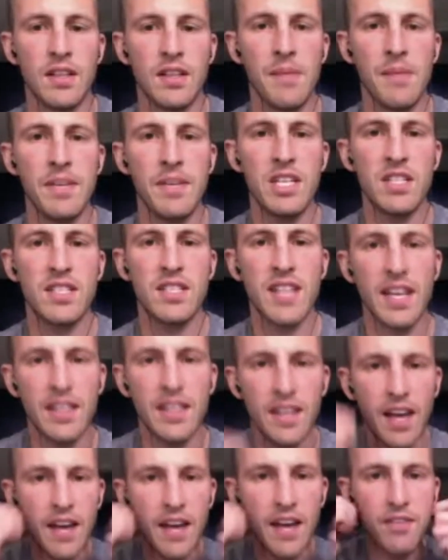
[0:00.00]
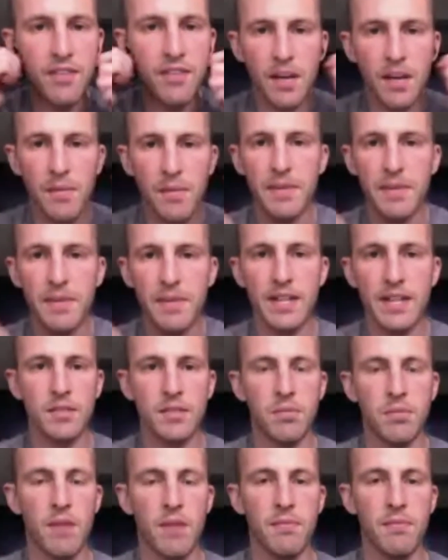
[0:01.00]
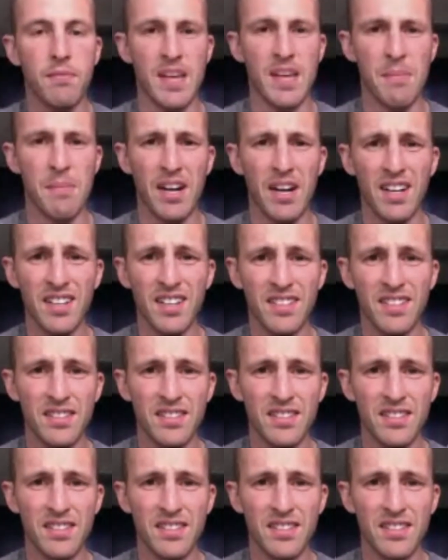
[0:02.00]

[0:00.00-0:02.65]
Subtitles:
Let me just take the headphones out. Maybe that's the problem. Is that better?